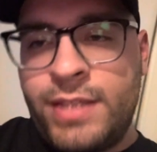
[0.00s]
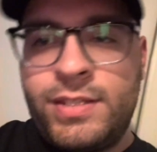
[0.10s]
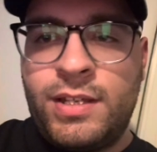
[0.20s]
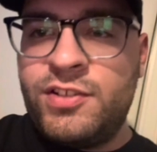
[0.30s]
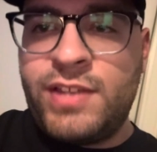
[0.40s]

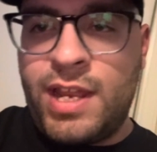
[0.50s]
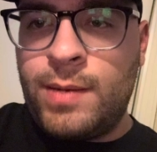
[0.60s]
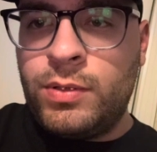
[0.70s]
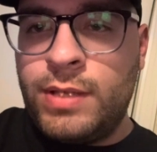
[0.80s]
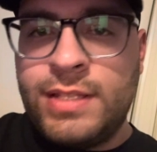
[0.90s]

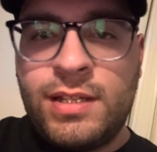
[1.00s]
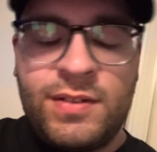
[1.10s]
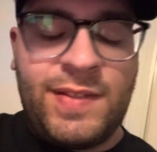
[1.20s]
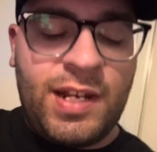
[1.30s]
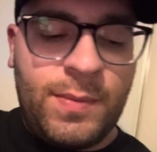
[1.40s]
understandable. It's
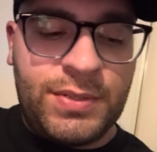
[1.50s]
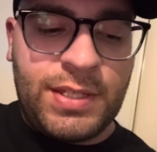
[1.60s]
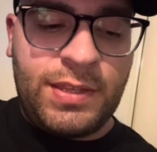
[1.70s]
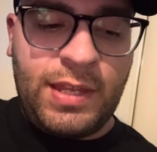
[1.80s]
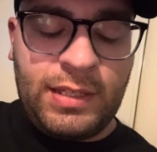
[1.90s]
understandable
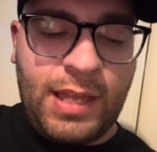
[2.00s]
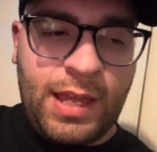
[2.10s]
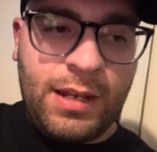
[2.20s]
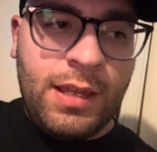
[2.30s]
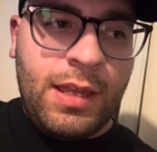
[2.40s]
to think
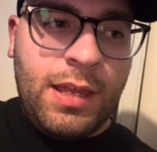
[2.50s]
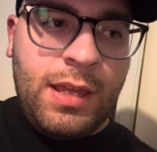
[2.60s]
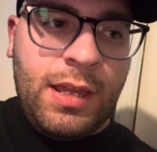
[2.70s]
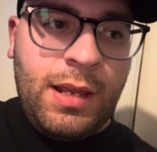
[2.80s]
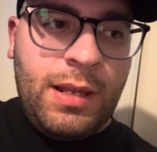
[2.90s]
that
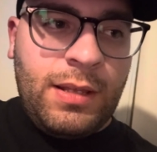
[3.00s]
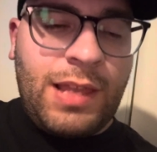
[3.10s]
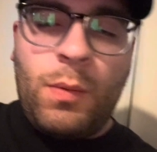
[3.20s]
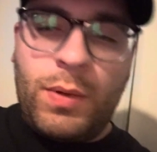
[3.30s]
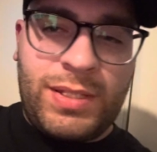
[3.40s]

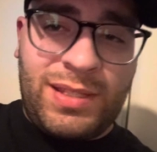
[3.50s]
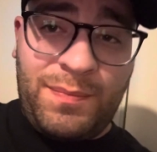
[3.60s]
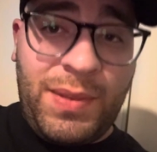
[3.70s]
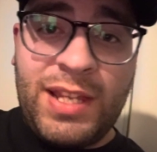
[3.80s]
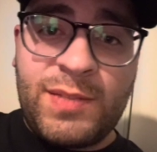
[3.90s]
that wasn't the
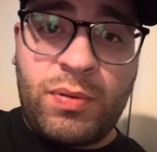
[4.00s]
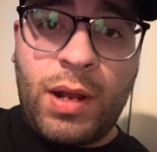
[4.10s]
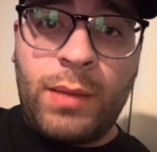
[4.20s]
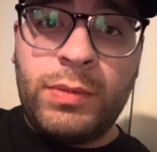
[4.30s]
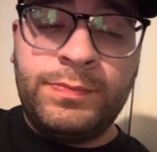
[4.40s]
biggest
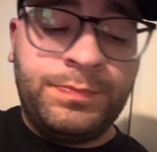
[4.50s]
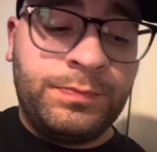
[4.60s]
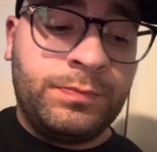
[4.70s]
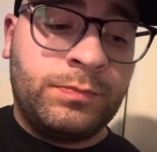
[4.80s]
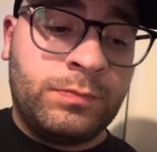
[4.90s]
problem,
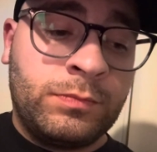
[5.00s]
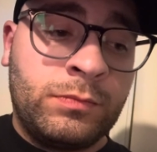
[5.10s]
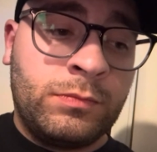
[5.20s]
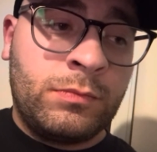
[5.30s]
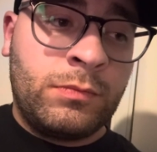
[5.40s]

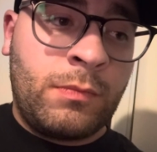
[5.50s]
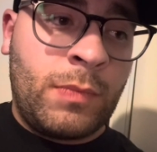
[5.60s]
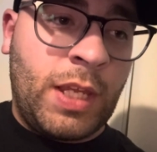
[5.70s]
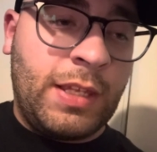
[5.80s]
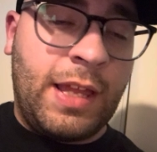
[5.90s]

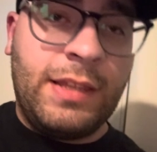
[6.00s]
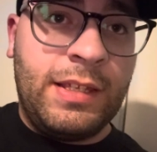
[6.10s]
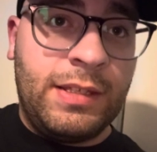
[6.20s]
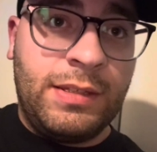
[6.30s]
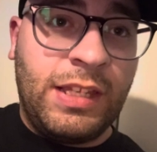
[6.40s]
that
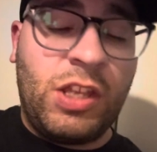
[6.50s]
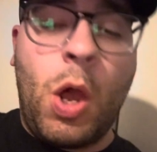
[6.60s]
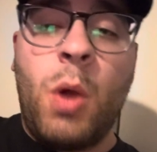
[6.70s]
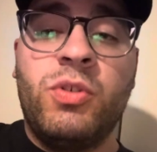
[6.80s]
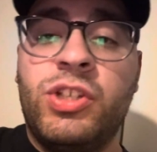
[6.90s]
the
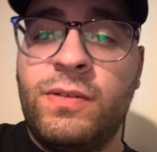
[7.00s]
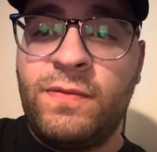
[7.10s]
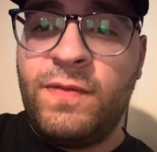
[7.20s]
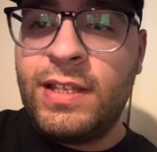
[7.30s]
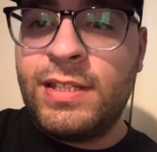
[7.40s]
coach can
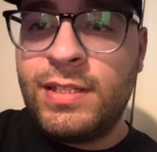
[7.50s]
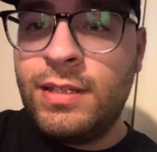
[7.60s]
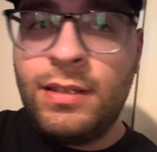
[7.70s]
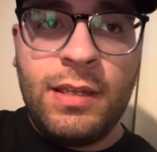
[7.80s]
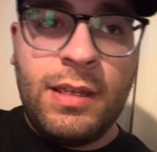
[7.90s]
fix
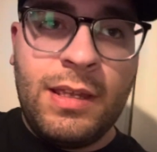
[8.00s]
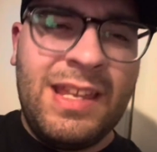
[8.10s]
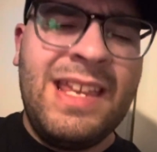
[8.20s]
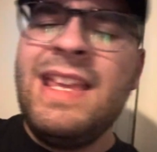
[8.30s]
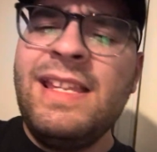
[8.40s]

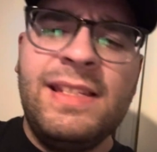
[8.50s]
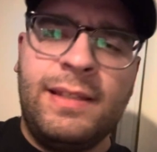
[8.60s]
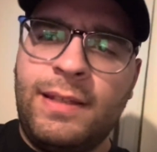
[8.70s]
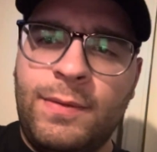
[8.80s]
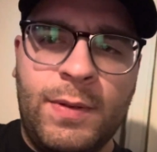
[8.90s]

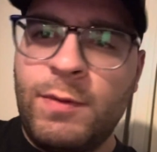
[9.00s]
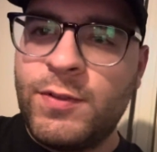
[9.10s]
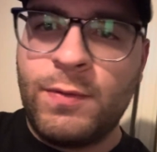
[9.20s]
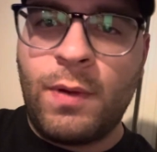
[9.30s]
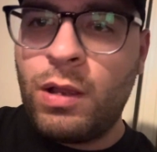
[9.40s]
easily what
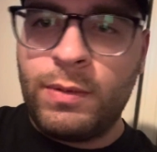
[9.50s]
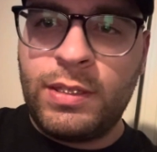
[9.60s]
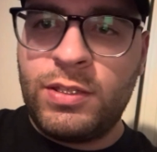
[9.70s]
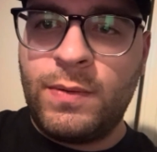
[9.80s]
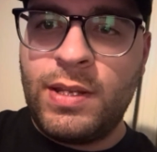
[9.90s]
was wrong with
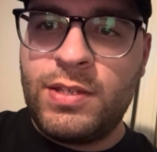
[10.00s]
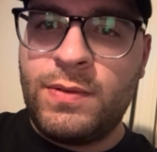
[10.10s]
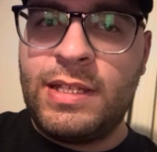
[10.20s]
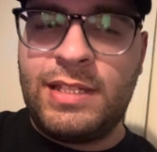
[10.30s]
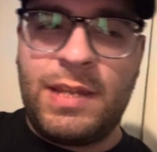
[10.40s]
the
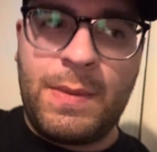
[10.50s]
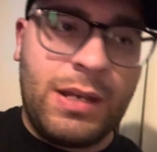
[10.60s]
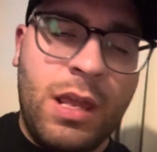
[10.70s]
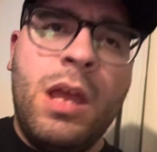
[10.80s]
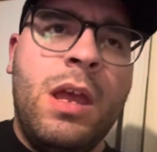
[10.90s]
2020 team.
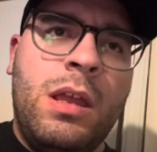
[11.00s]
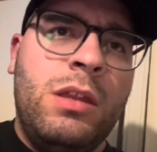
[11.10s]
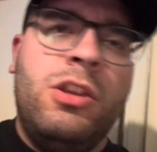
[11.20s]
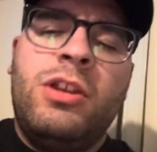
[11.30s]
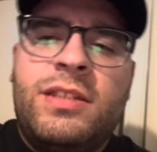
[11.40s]
And
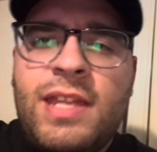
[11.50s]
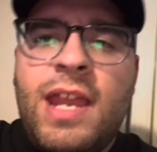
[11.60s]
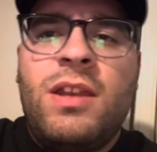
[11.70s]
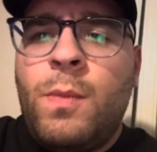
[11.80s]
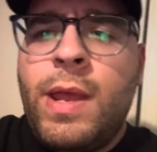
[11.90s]
you can say
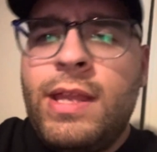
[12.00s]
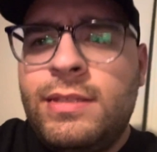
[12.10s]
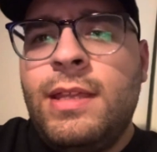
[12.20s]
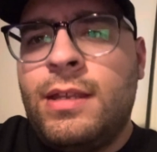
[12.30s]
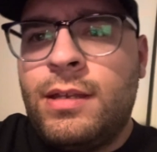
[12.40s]
in a way it
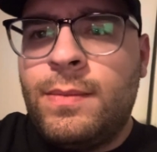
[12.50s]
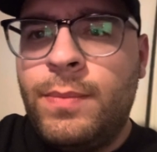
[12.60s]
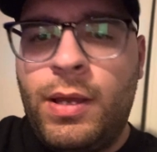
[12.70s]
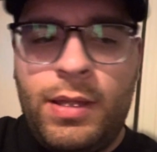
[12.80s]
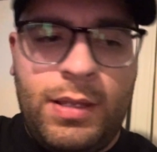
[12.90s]
did,
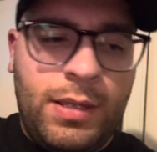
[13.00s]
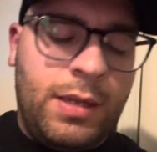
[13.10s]
but